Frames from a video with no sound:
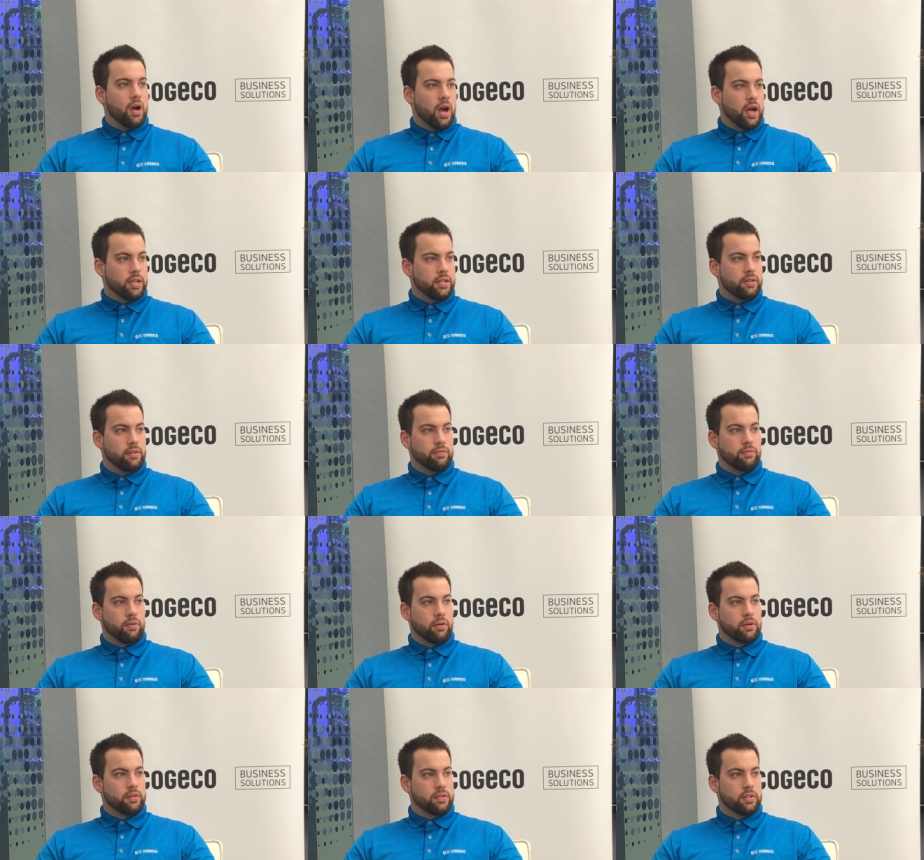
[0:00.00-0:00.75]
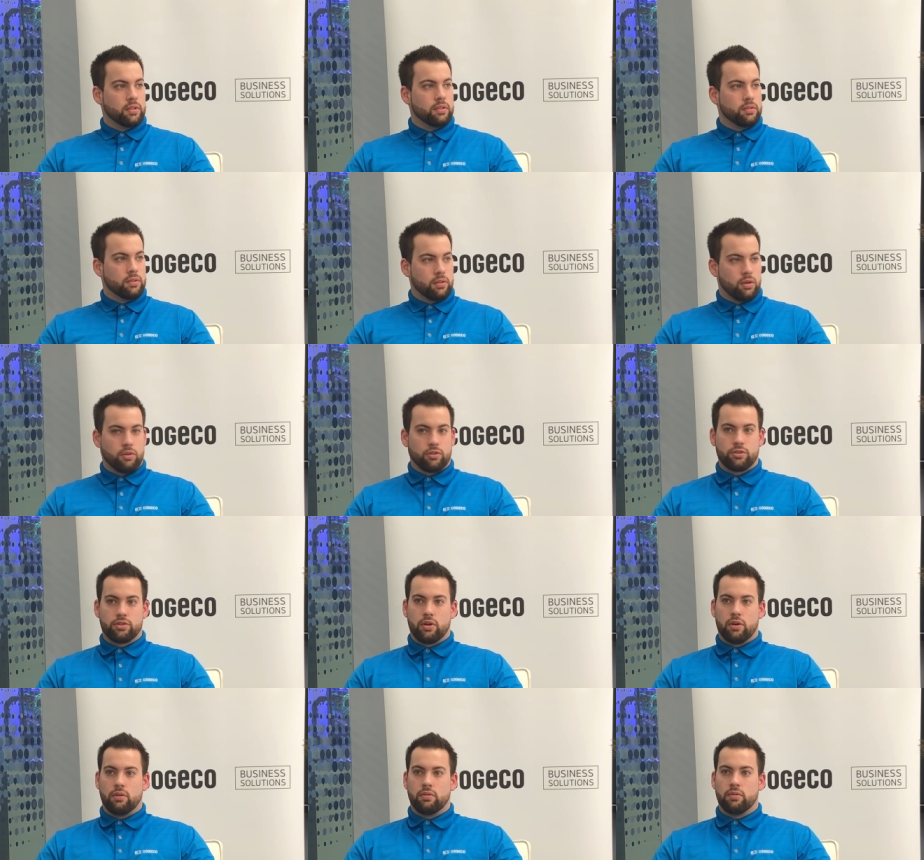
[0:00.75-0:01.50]
IT Force and
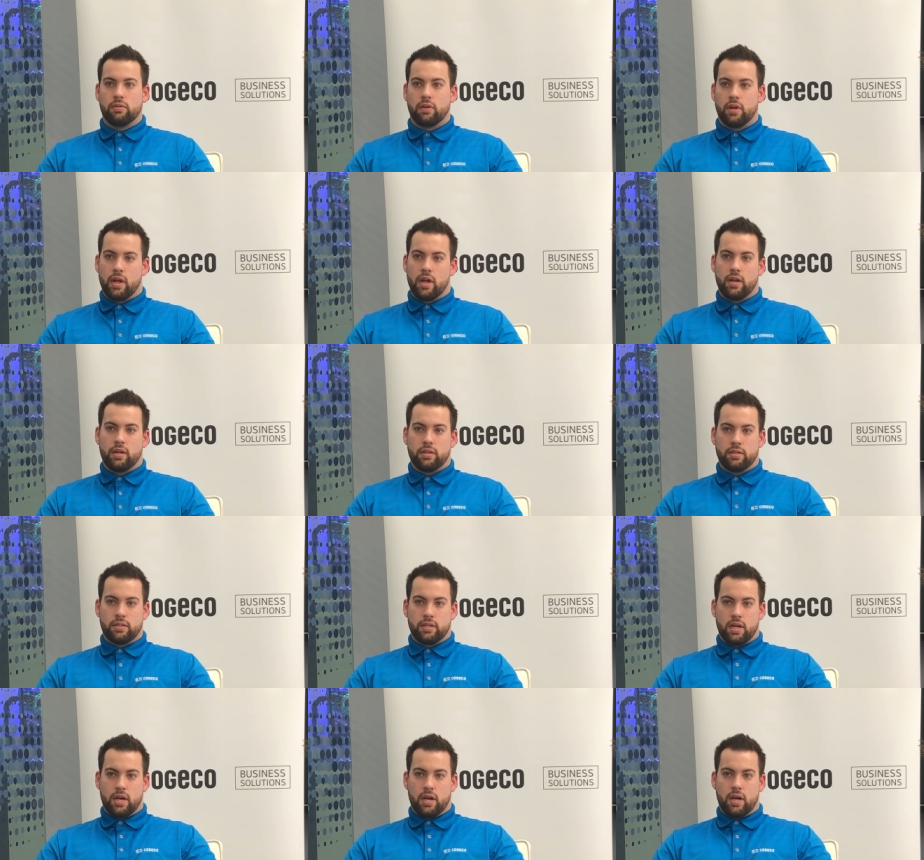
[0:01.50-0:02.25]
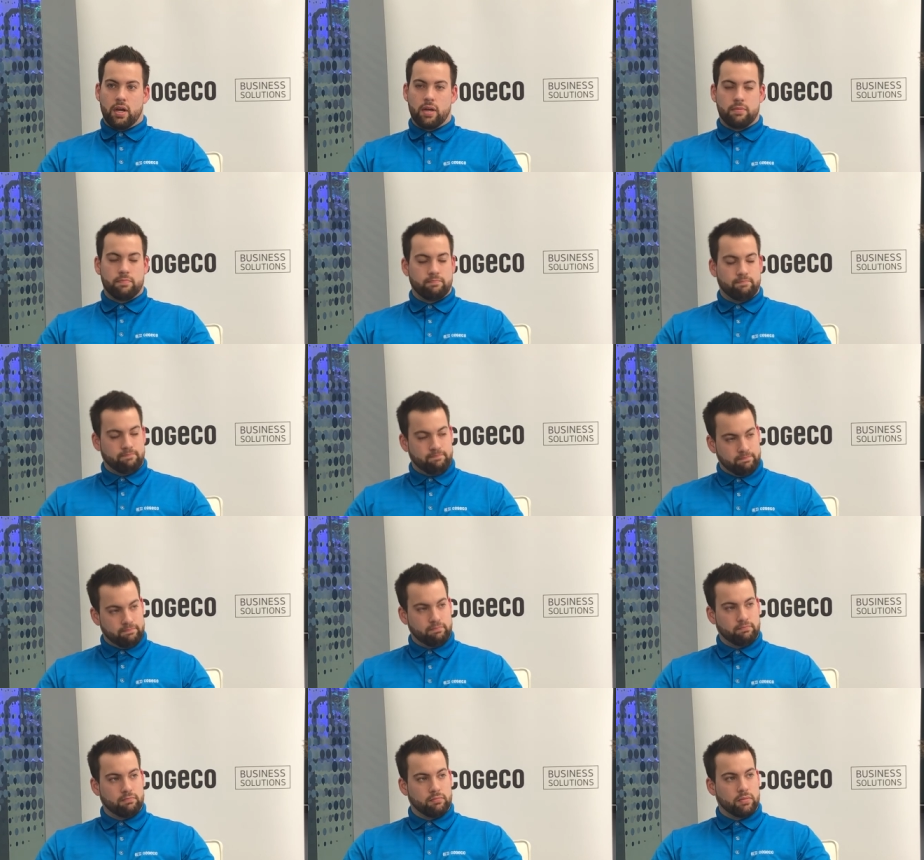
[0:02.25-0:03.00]
Cogeco. And uh,
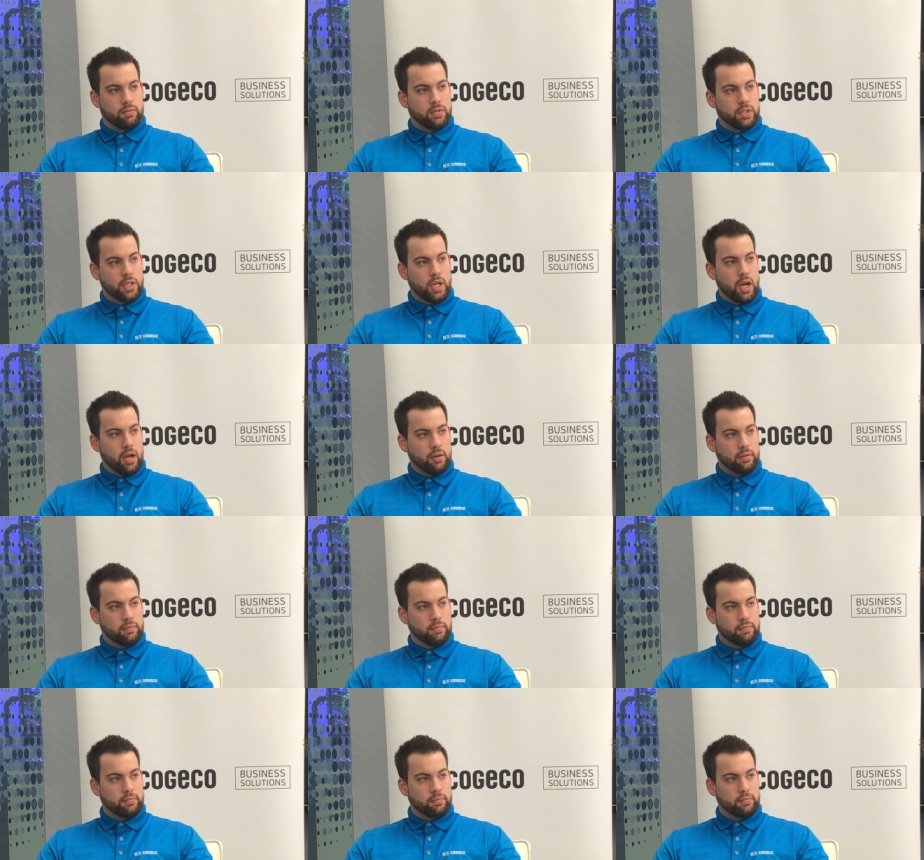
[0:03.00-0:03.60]
yeah,